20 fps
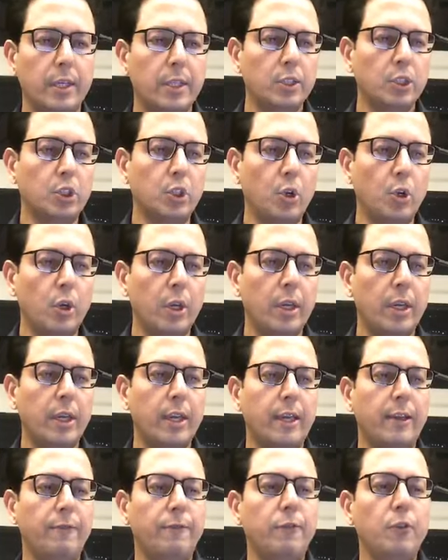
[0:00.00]
So
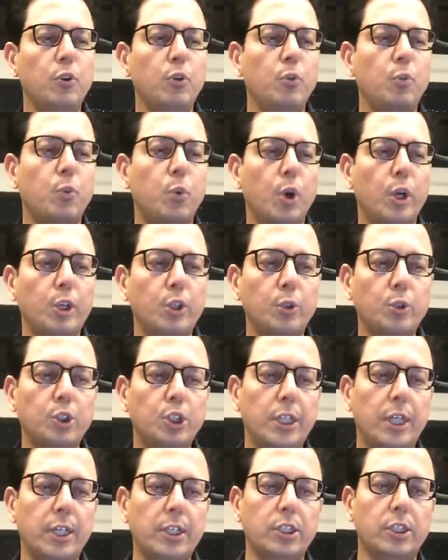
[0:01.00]
if you want to
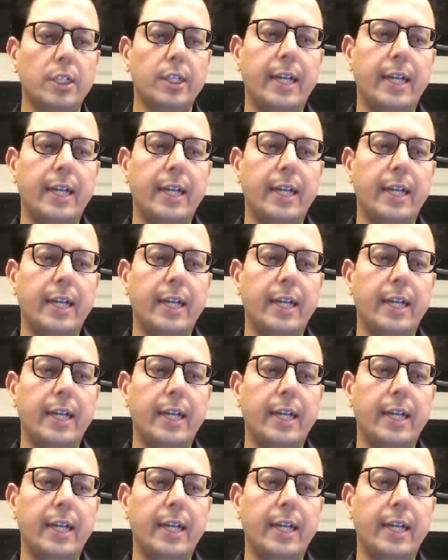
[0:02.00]
change the